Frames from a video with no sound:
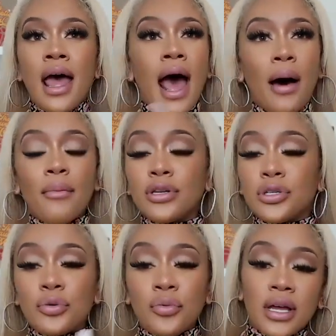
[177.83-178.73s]
I'm going to
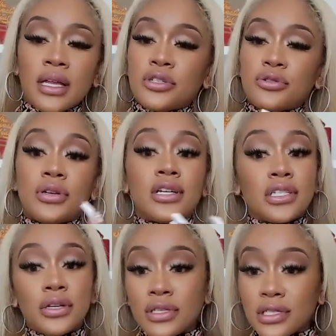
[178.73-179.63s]
do what
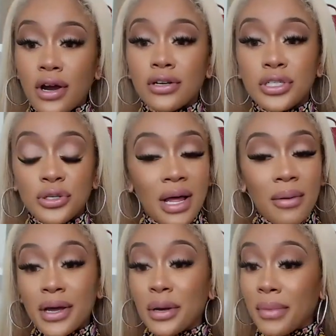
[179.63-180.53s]
traditional stars do and I'm
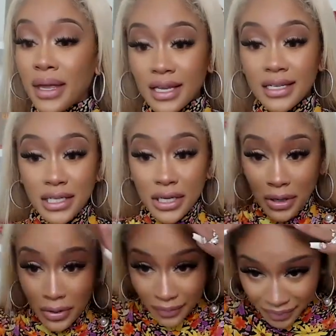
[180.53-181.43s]
going to commit. So,